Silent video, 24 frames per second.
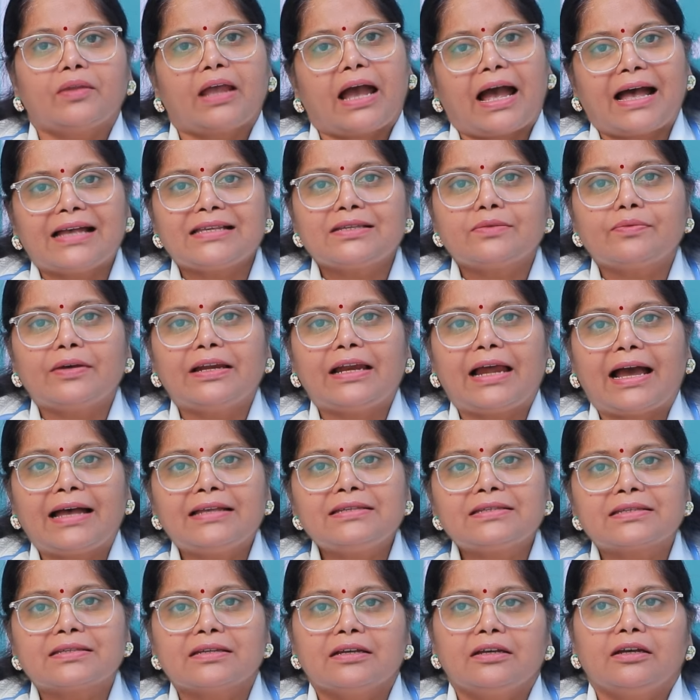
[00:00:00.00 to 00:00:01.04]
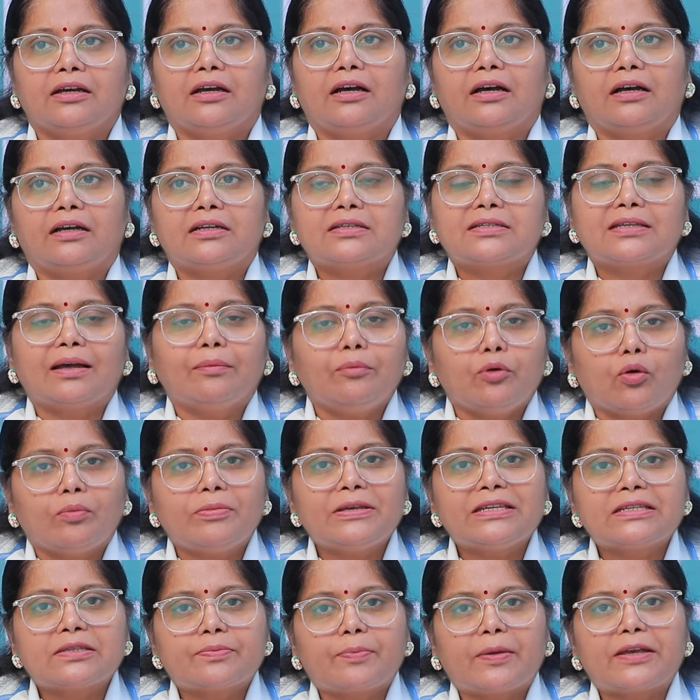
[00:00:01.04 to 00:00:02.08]
as well as some
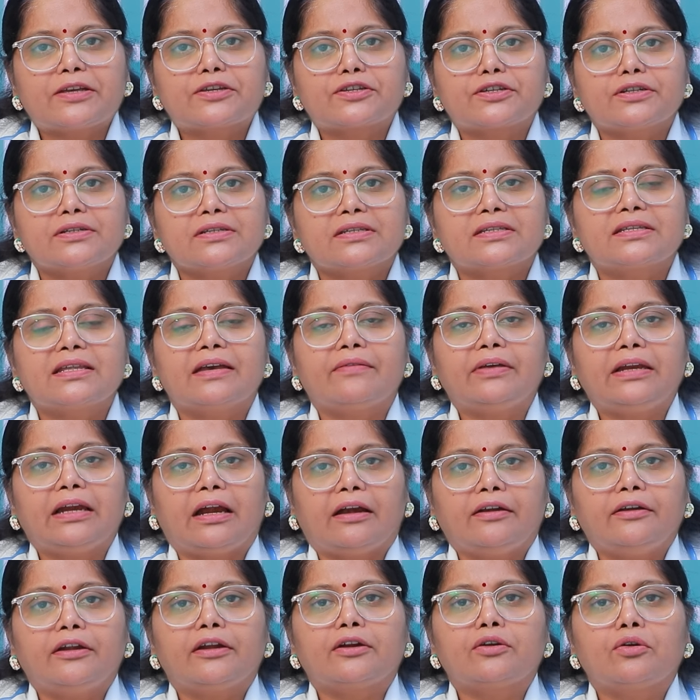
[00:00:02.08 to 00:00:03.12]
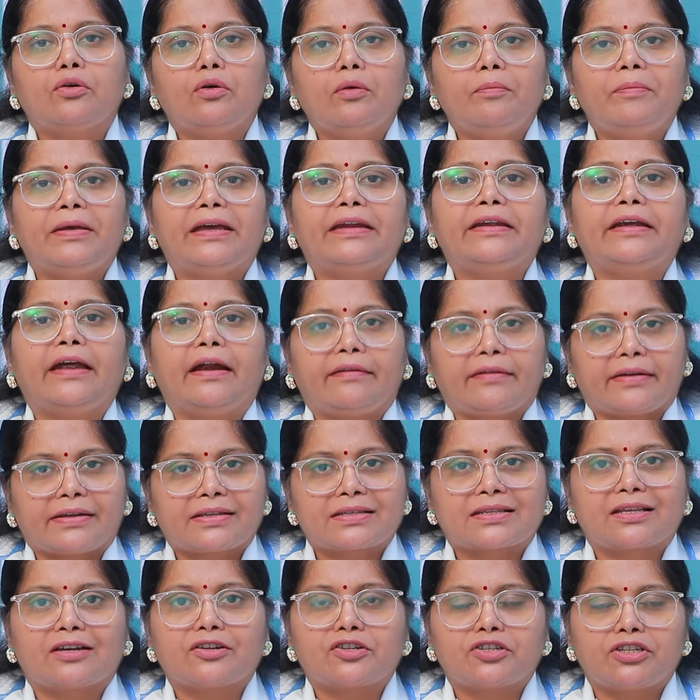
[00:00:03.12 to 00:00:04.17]
obese patients, they will undergo bariatric
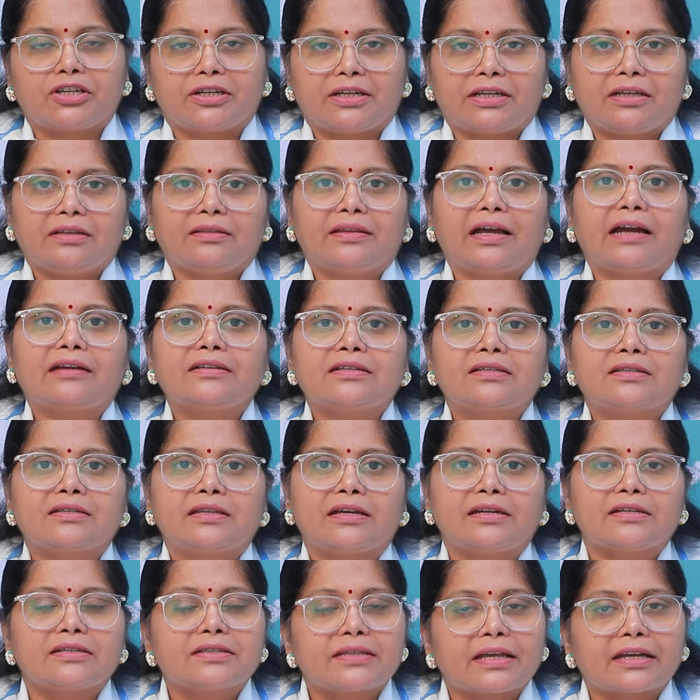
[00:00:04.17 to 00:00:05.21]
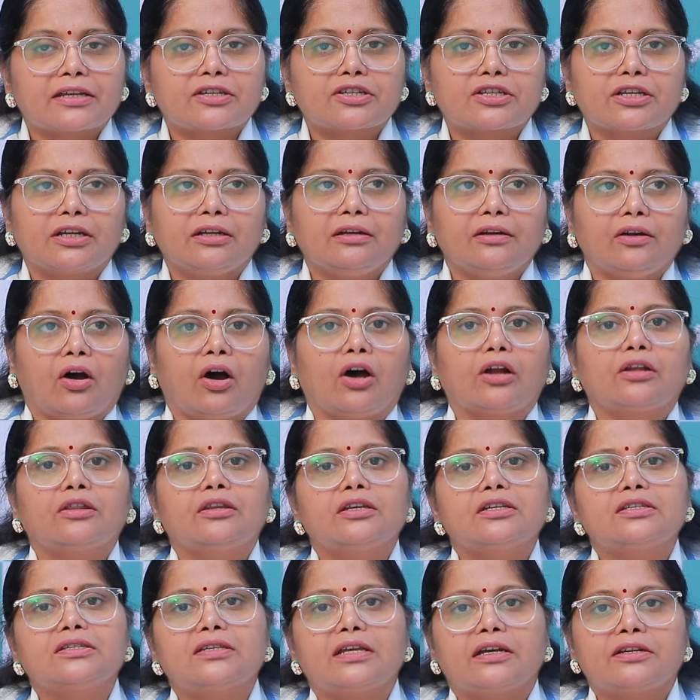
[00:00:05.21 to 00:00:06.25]
surgery, that is the resection or
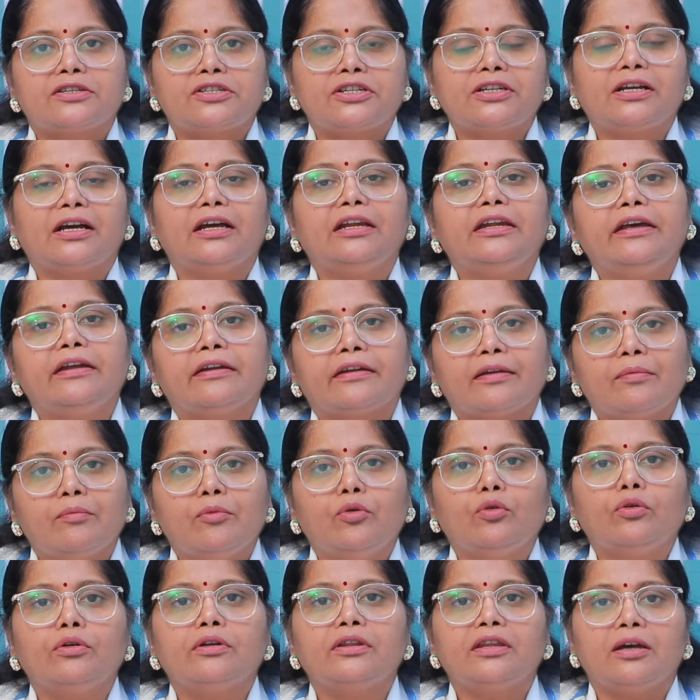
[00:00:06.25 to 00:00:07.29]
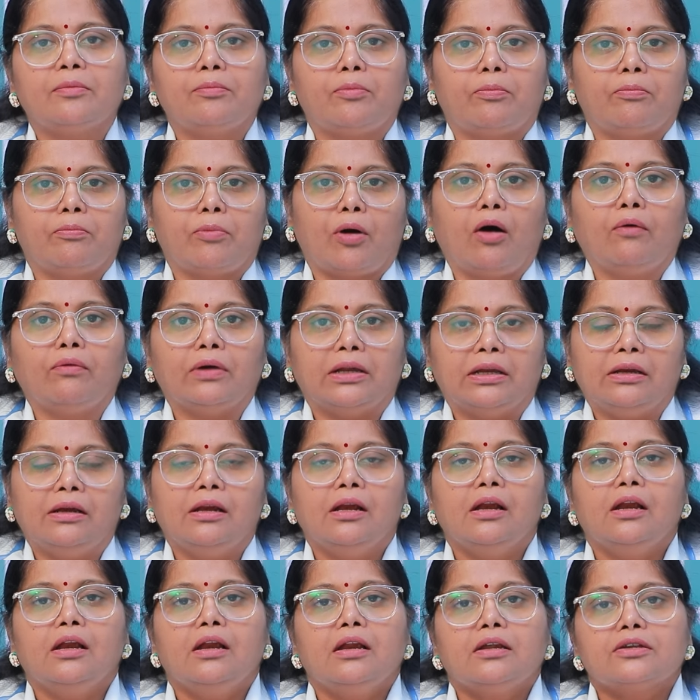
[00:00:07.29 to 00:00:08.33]
the surgically removed the
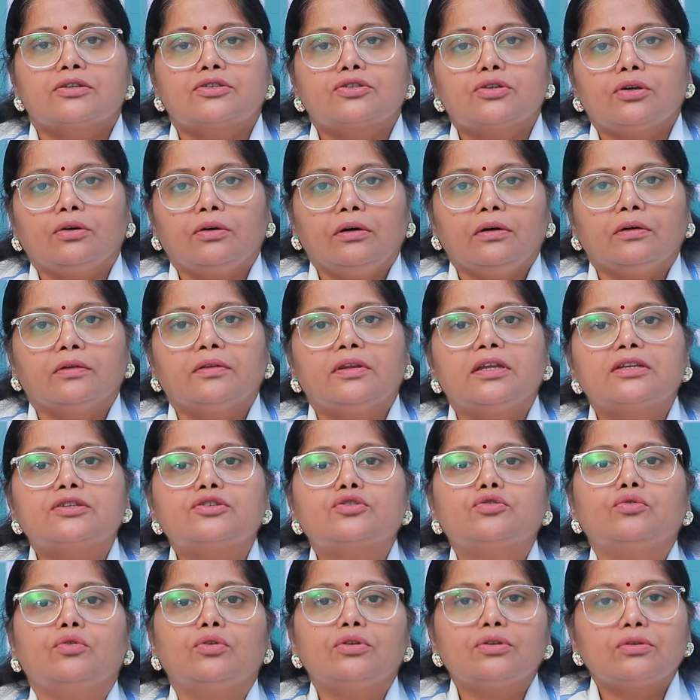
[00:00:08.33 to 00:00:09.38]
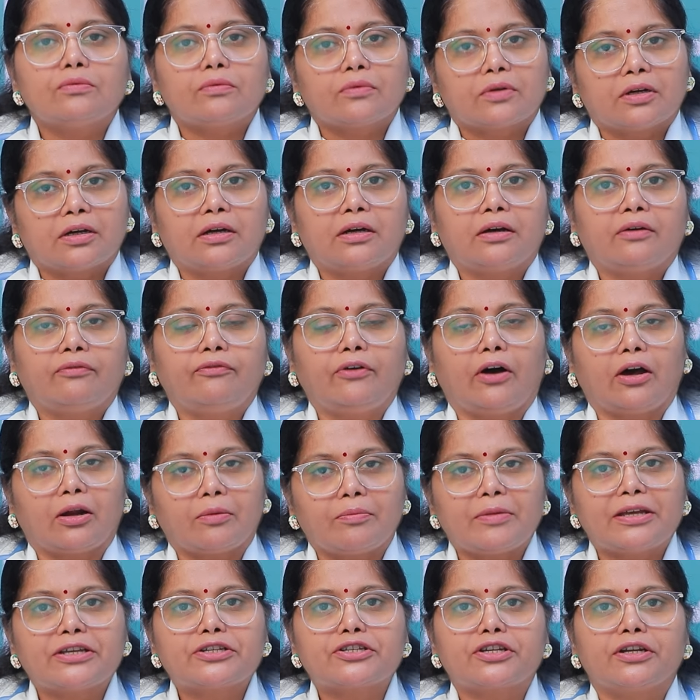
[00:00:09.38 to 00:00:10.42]
bowel. So the stone
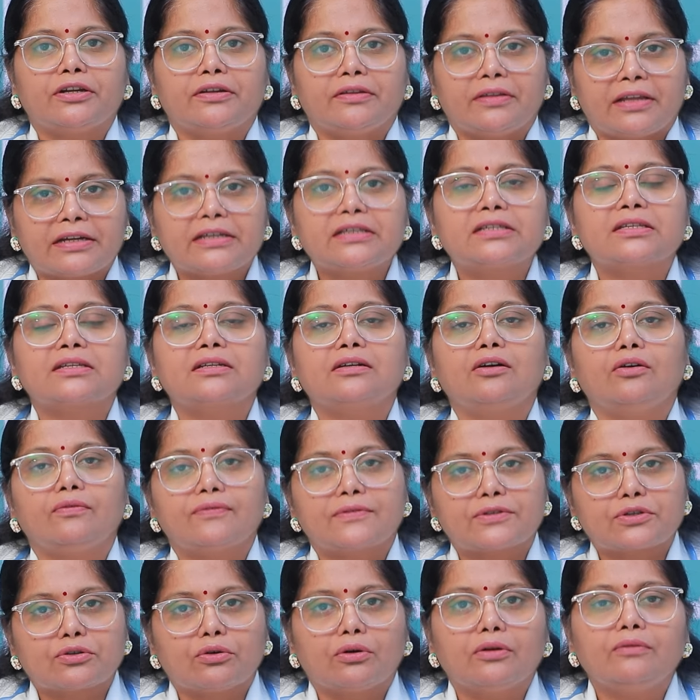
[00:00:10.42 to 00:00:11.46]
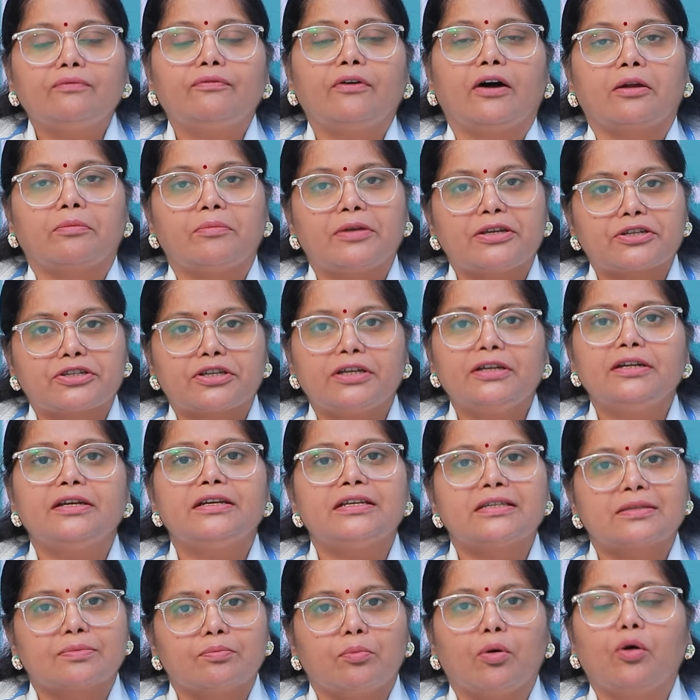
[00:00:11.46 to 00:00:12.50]
formation, the risk of stone formation
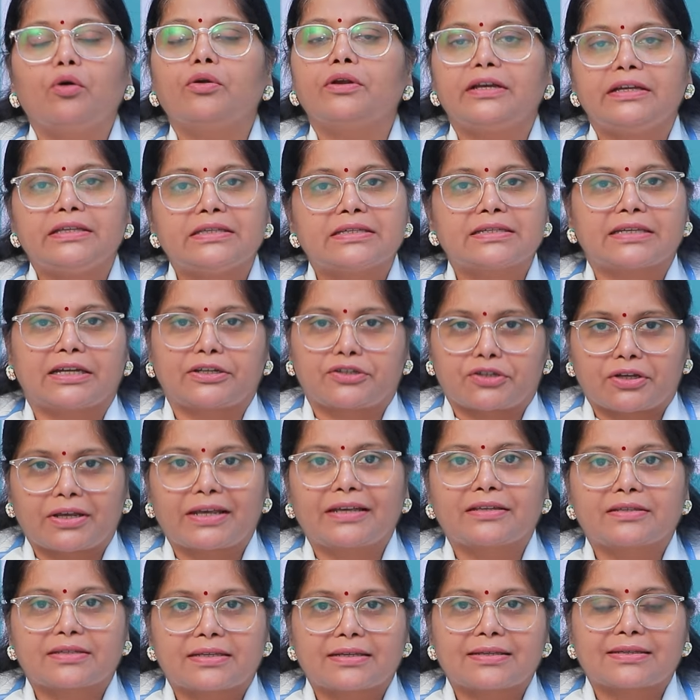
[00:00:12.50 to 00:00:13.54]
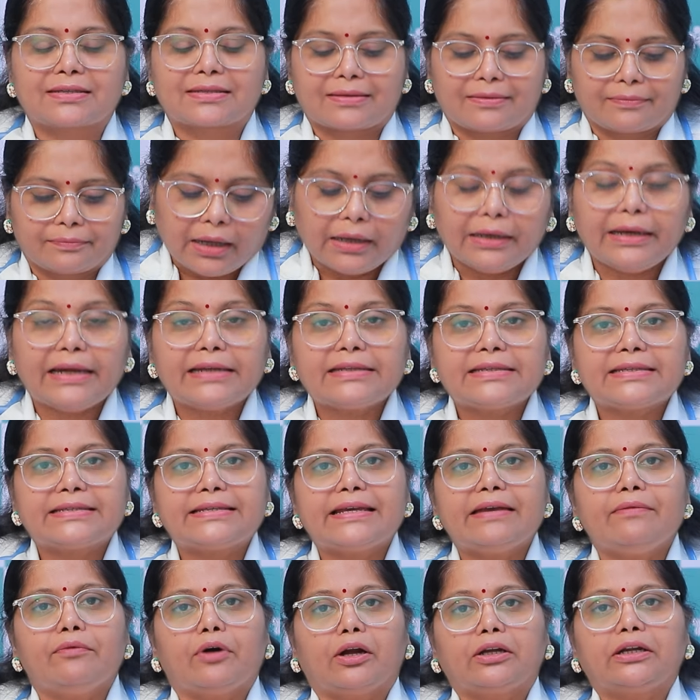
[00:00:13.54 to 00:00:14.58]
is more in such cases. Let's
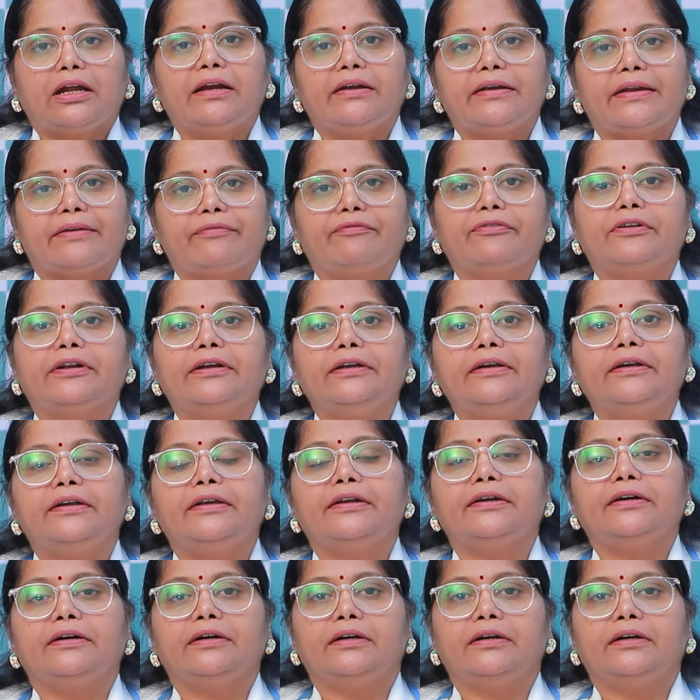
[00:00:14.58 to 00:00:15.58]
see what are different